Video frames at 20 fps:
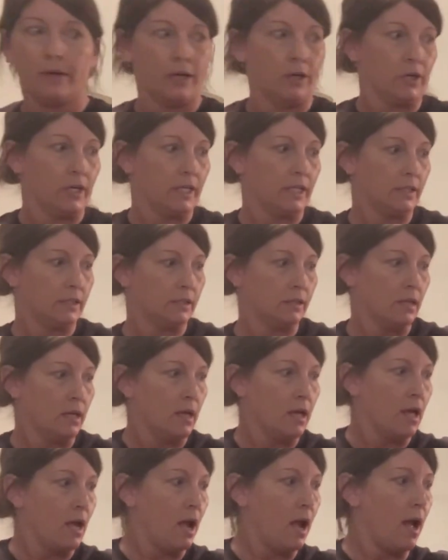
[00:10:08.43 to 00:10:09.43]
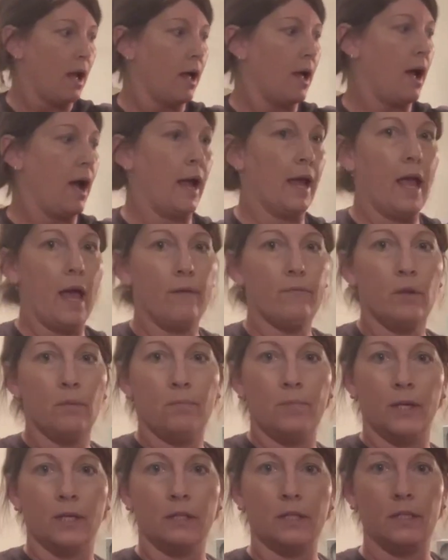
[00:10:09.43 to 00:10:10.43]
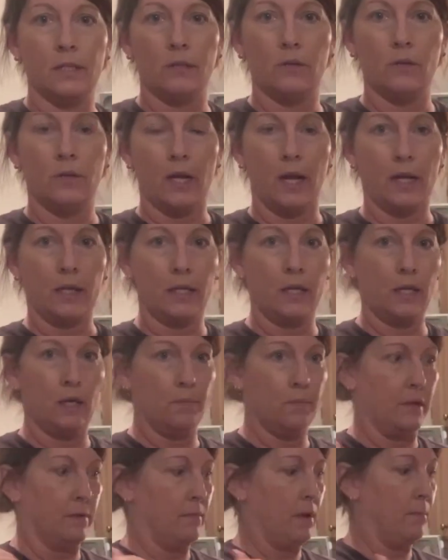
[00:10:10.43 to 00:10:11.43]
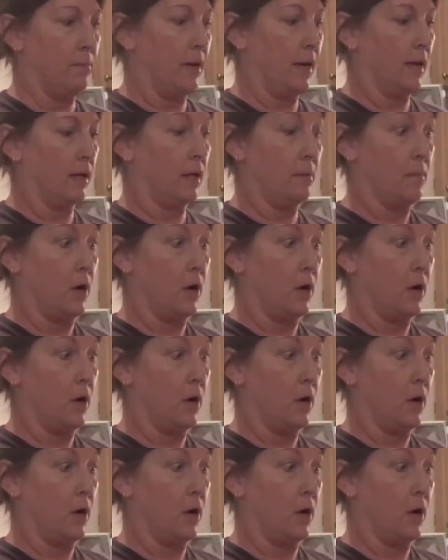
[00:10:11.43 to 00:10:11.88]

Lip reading: berries, I have a big deal that I keep in my